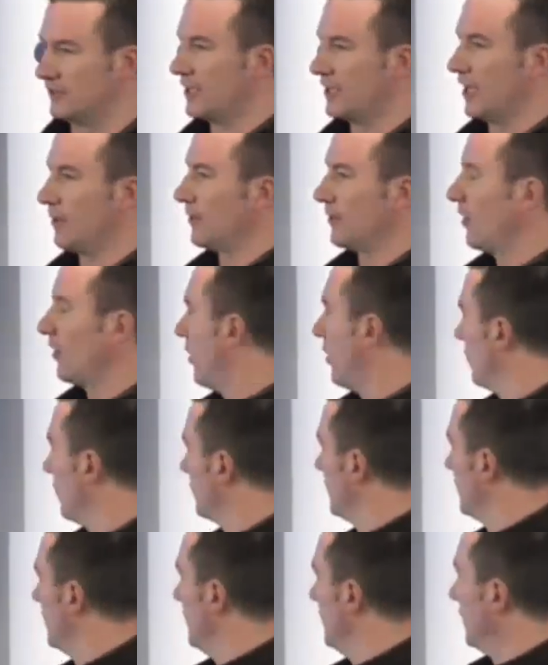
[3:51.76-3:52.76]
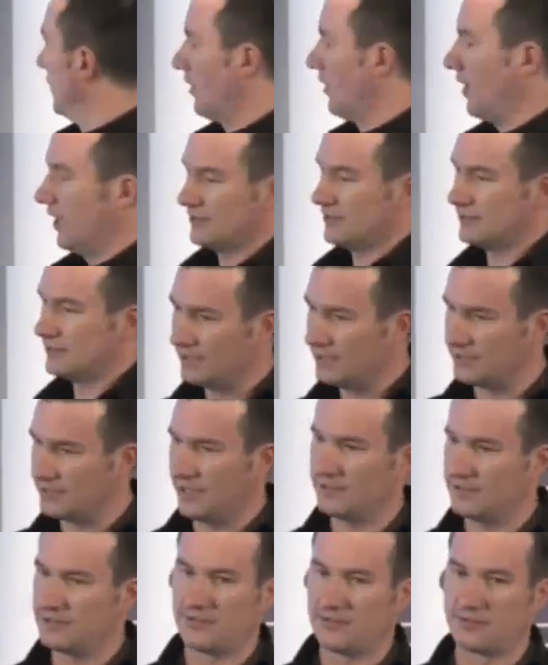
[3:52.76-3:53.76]
that are coming along, like
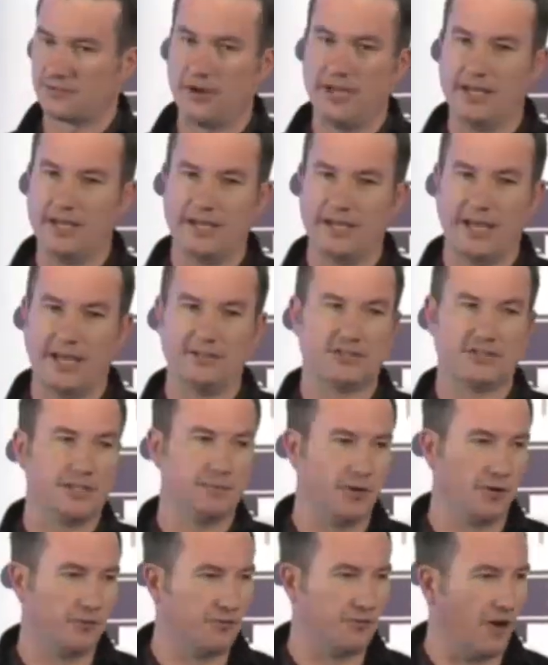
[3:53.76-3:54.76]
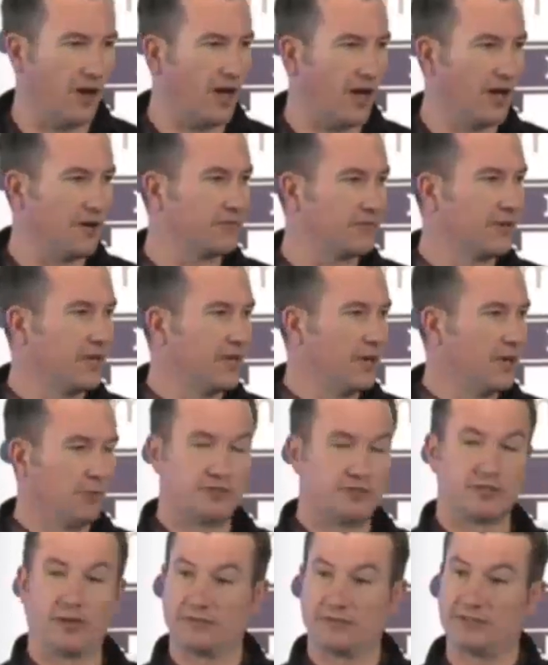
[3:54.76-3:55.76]
CSS3 and HTML5,
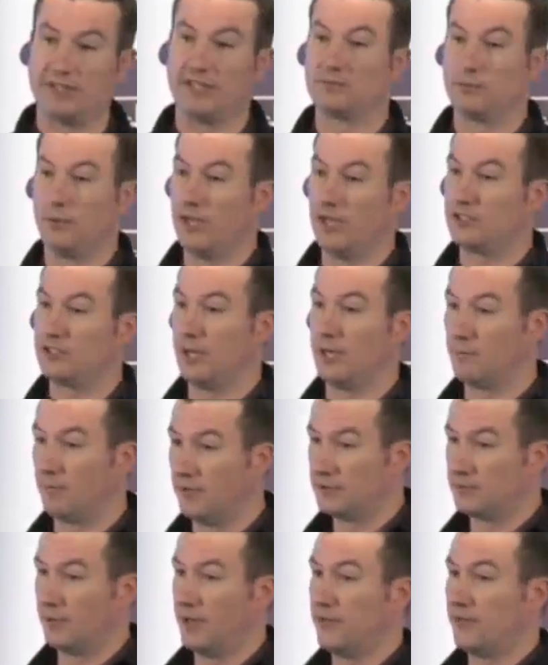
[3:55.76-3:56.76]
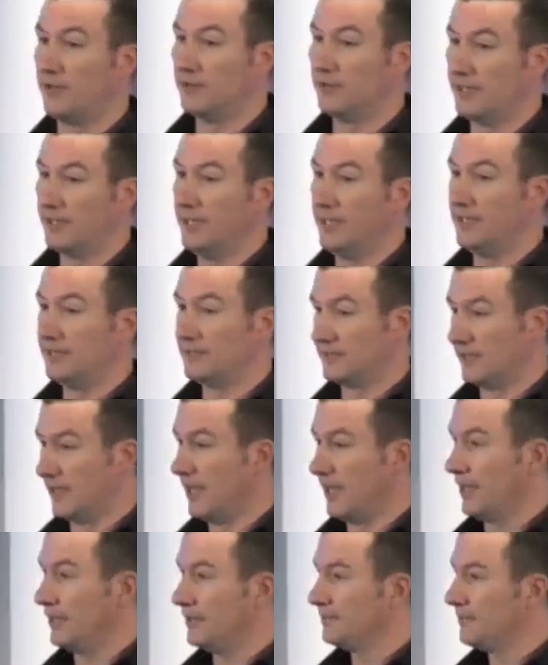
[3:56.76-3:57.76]
which obviously is where SharePoint 2013 is
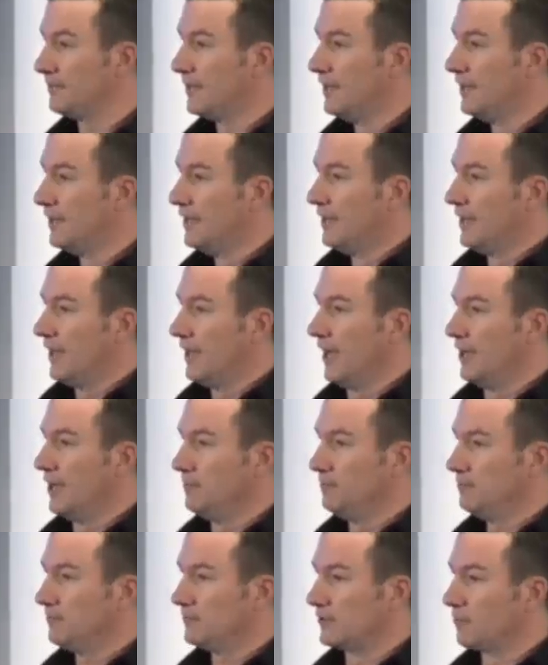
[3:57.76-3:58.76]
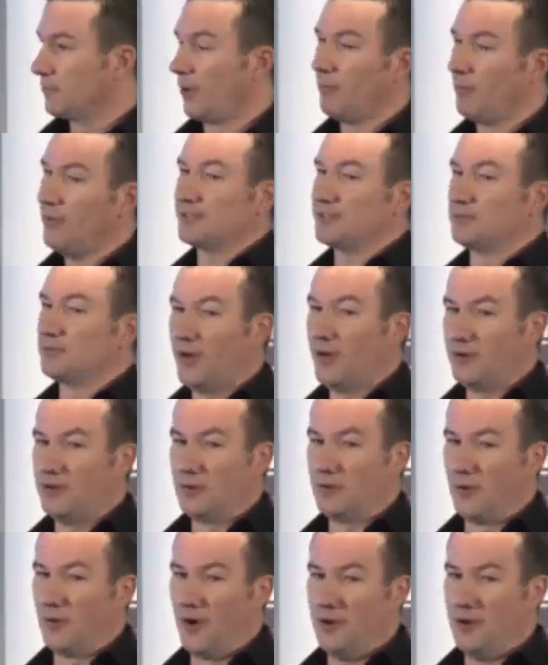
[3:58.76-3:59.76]
today. So probably that's why you're
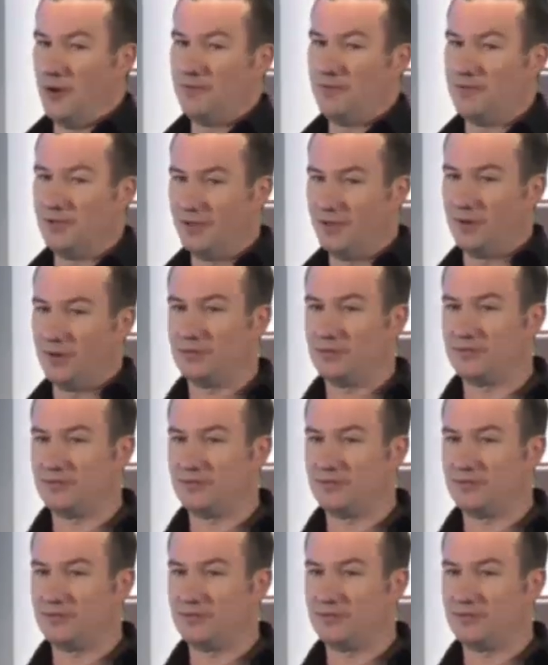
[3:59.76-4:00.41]
in the room. If you're not